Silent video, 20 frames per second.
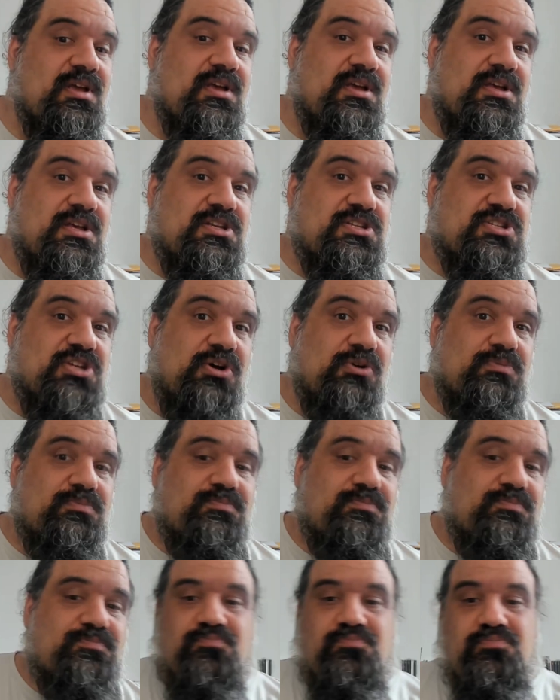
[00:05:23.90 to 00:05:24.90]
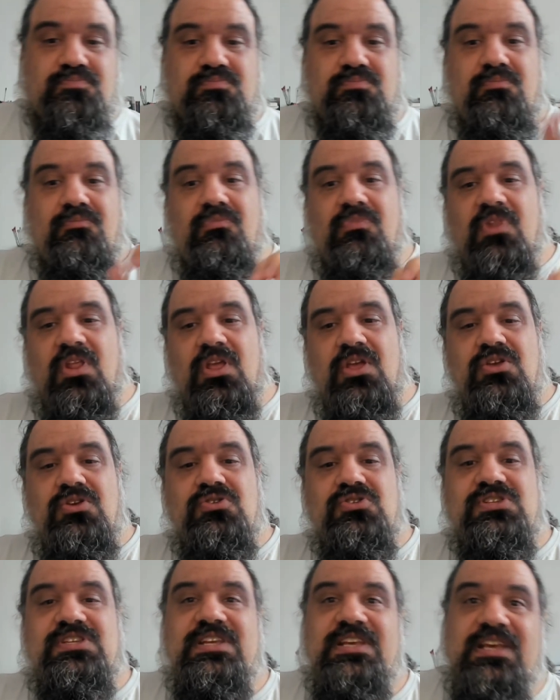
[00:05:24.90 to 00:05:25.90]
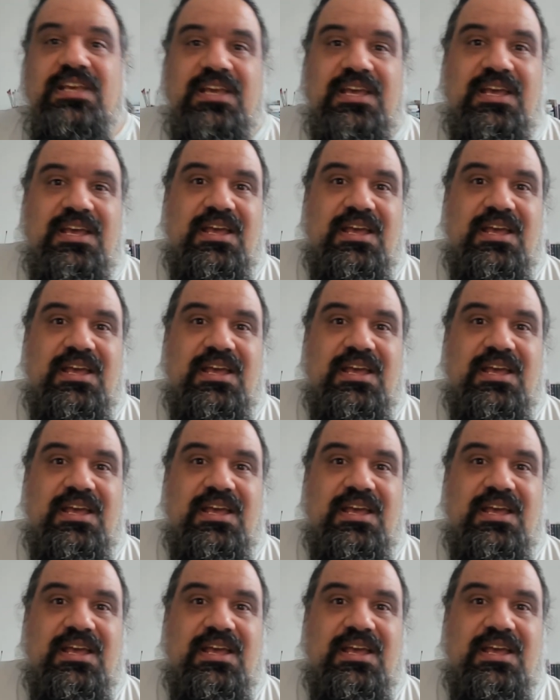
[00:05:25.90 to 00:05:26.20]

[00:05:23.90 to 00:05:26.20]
So you see,